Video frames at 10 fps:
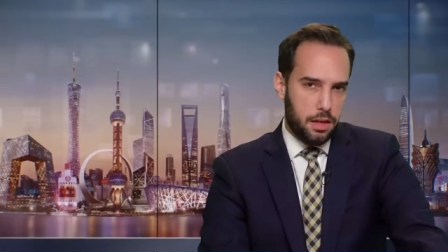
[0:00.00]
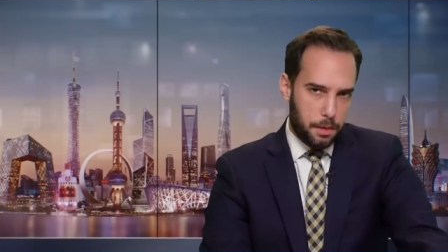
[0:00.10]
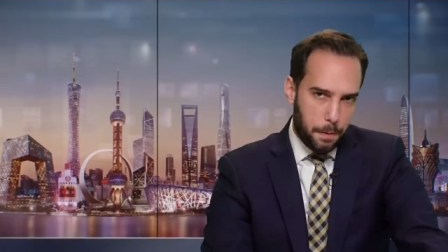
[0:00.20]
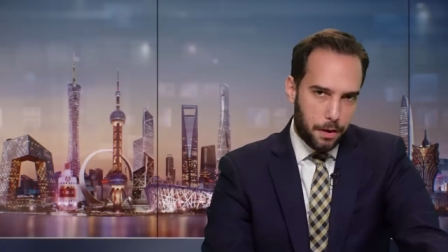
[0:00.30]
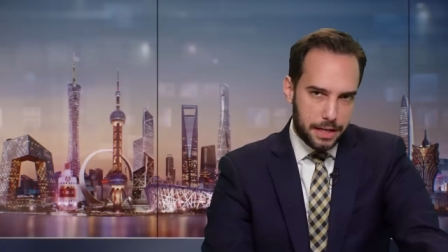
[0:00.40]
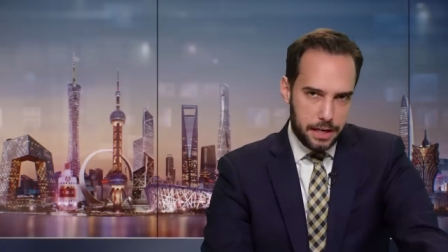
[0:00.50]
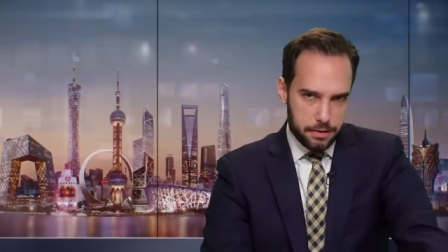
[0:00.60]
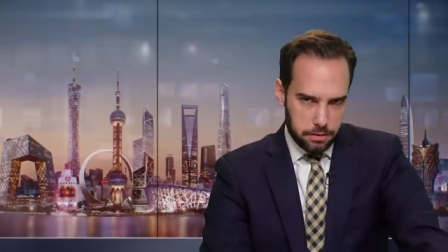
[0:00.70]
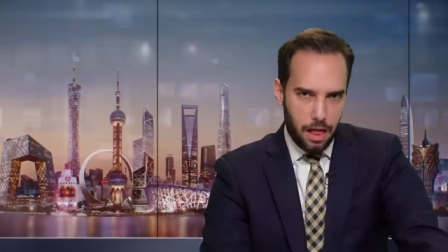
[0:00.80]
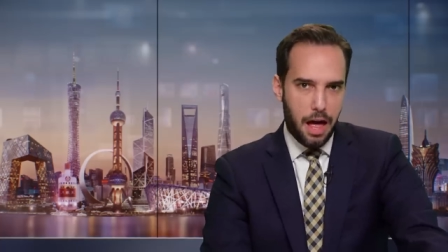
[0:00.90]
The party
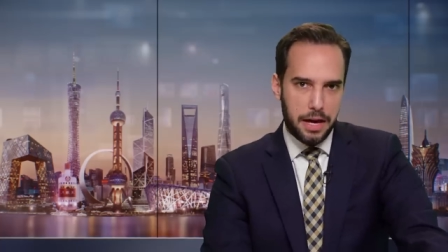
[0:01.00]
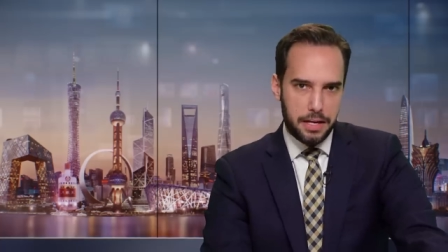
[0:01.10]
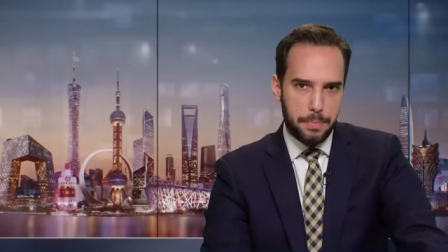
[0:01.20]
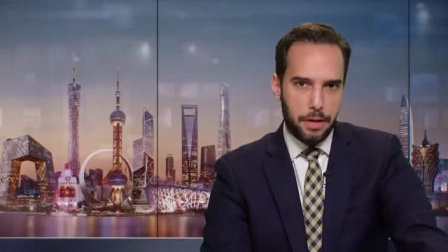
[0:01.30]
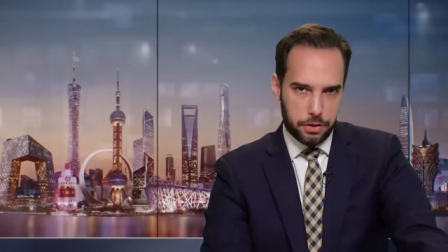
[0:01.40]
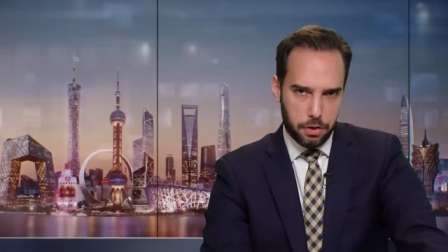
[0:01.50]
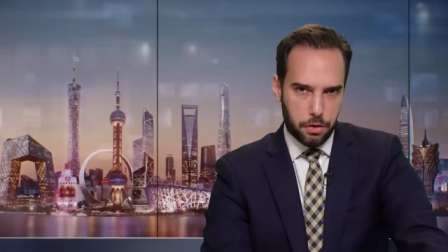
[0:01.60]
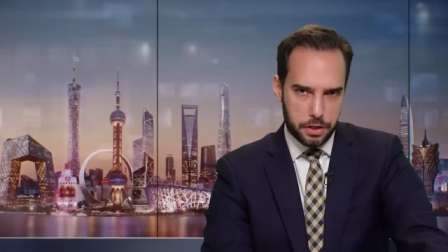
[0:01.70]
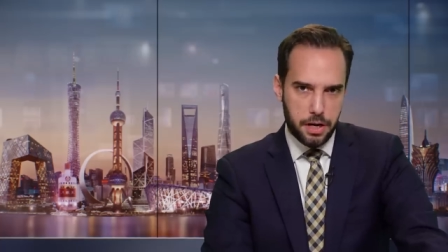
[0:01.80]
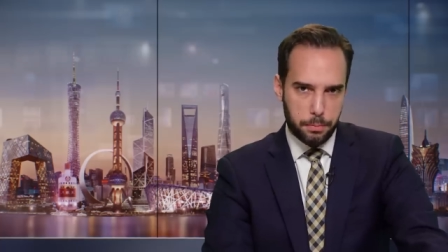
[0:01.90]
is lying about the
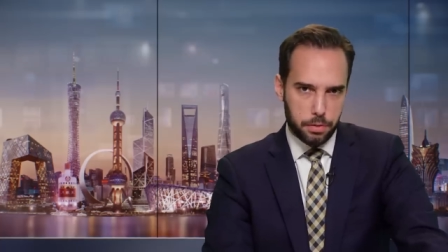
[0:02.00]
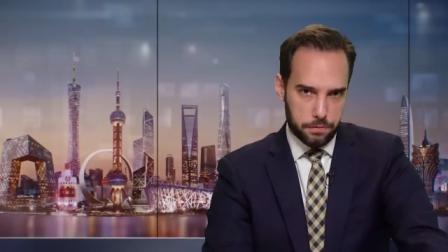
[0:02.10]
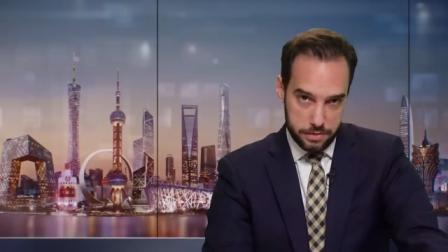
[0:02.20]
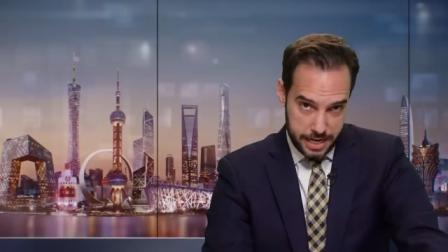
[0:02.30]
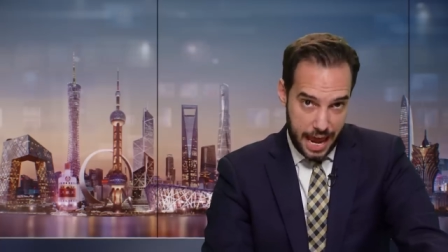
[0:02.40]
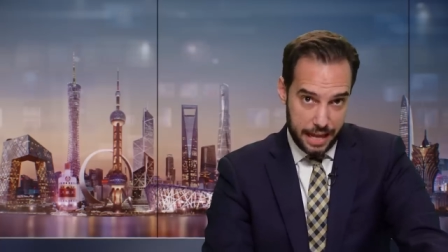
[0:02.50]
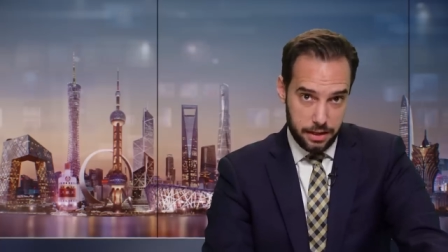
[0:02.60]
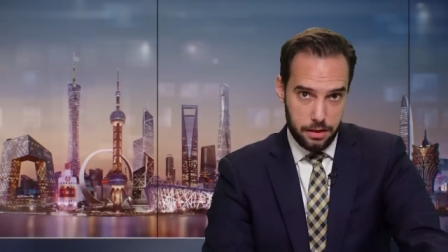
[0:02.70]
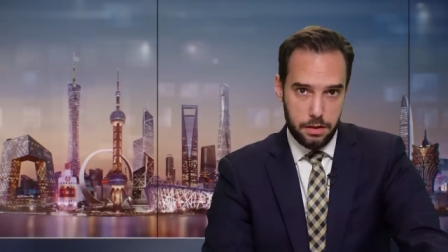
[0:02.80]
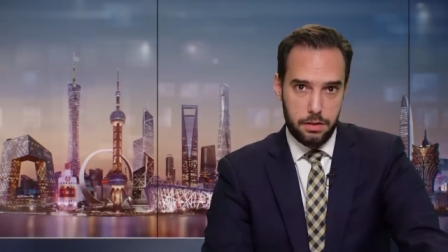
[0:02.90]
current number of
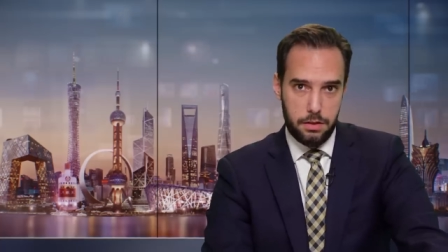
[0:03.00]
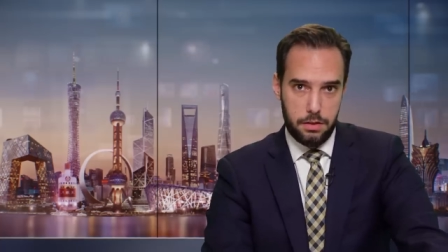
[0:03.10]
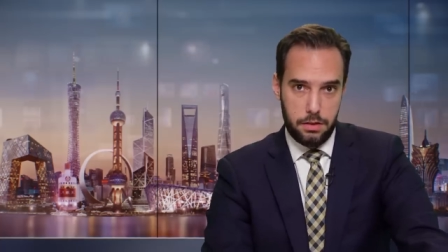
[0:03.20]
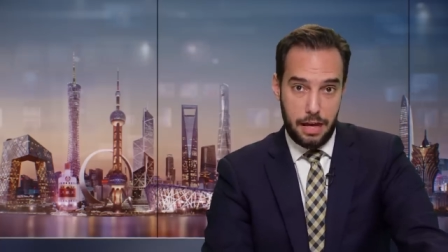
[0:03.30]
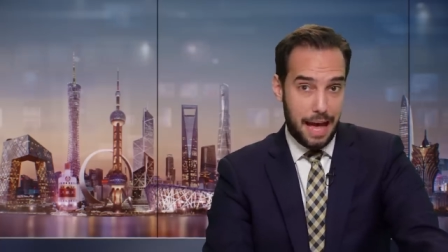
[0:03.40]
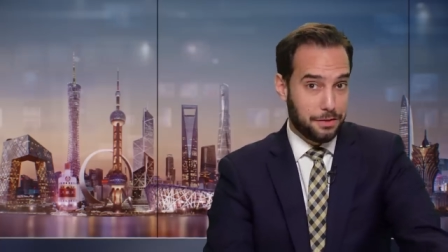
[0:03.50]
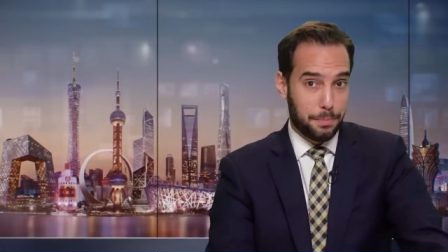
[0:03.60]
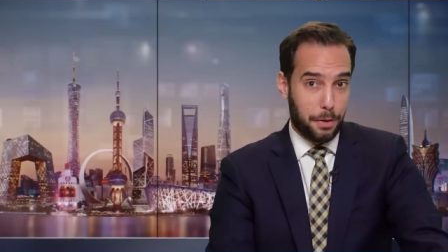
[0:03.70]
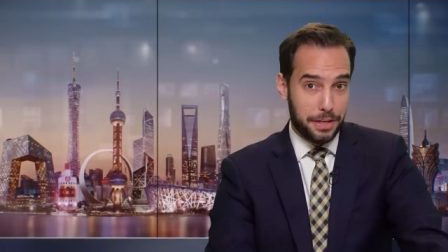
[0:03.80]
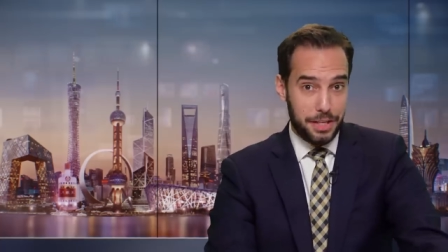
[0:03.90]
dead, as the
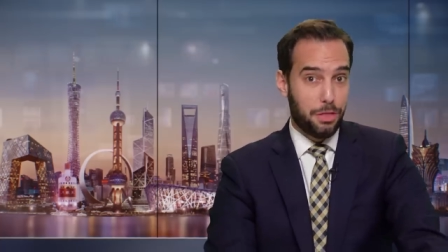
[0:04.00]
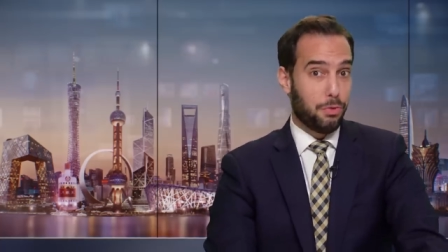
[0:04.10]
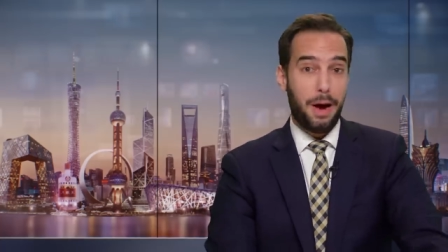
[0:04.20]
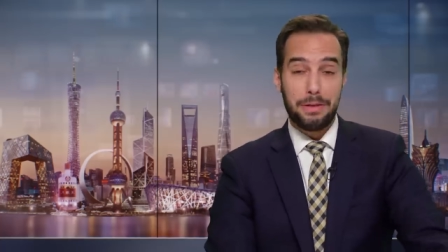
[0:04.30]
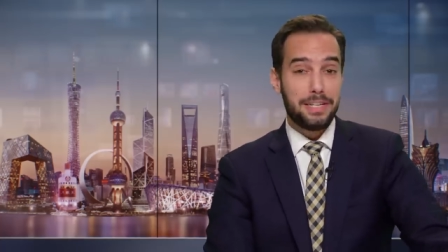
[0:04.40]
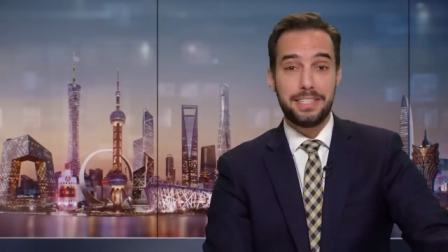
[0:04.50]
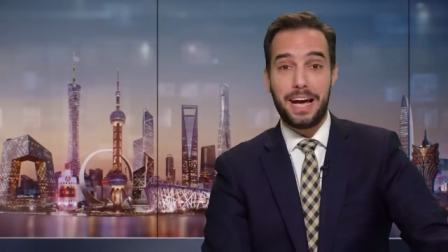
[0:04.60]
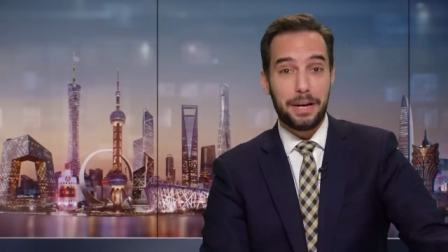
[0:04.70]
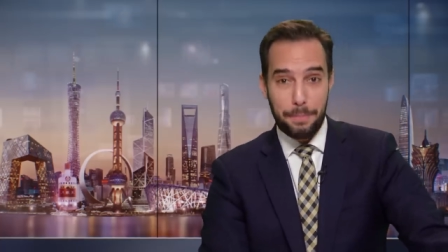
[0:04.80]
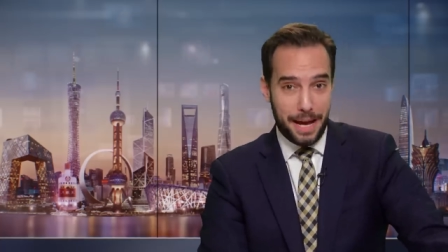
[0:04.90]
party did throughout the
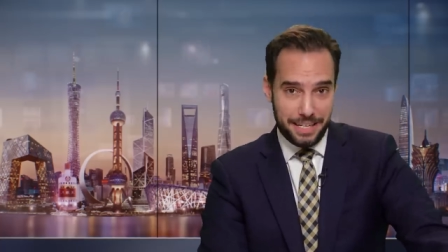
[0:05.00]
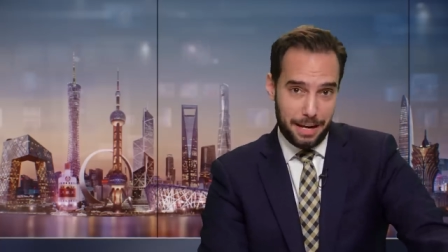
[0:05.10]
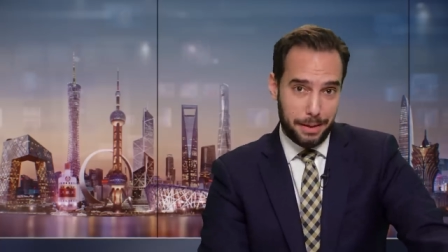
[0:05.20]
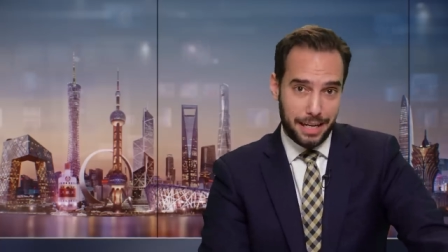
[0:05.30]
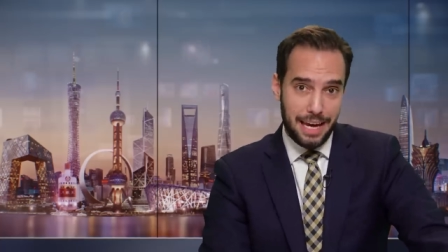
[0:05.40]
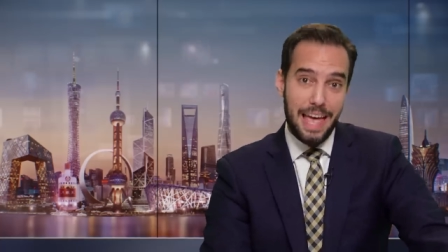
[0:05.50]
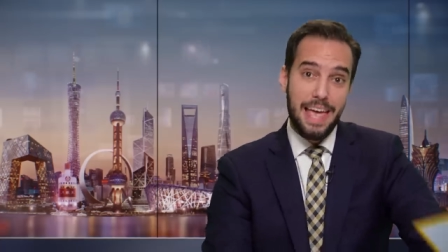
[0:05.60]
entire pandemic.